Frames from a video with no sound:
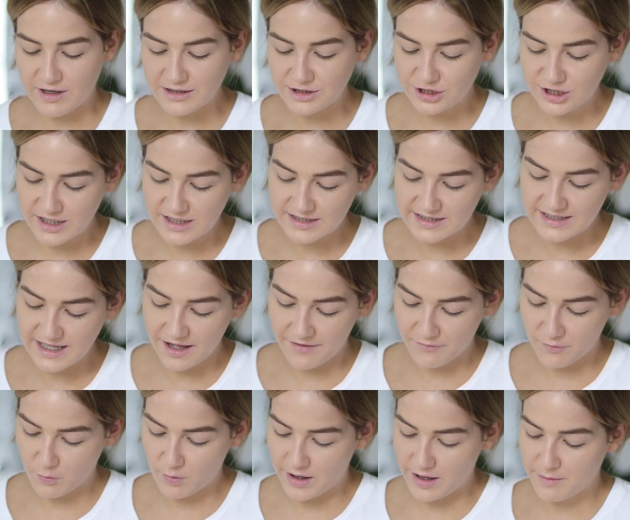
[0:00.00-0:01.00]
I just
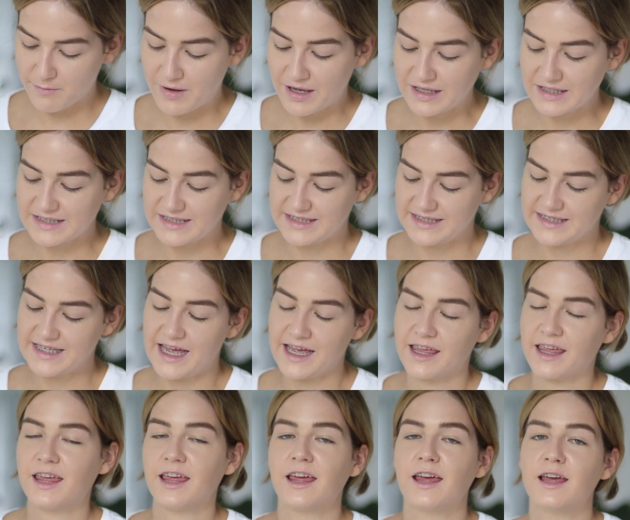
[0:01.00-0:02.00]
gave away my
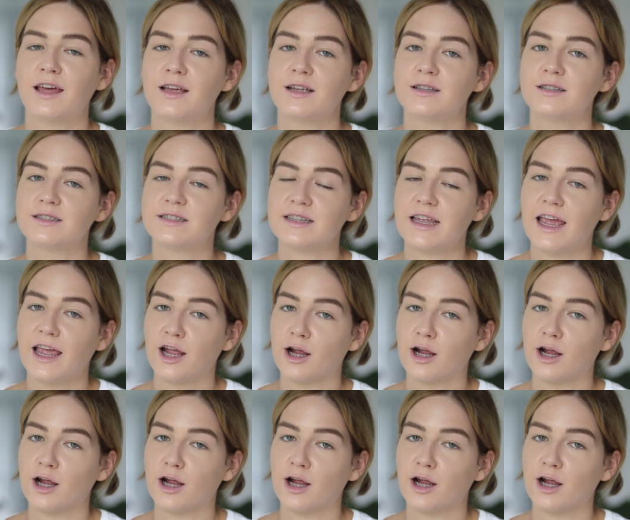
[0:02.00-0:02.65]
second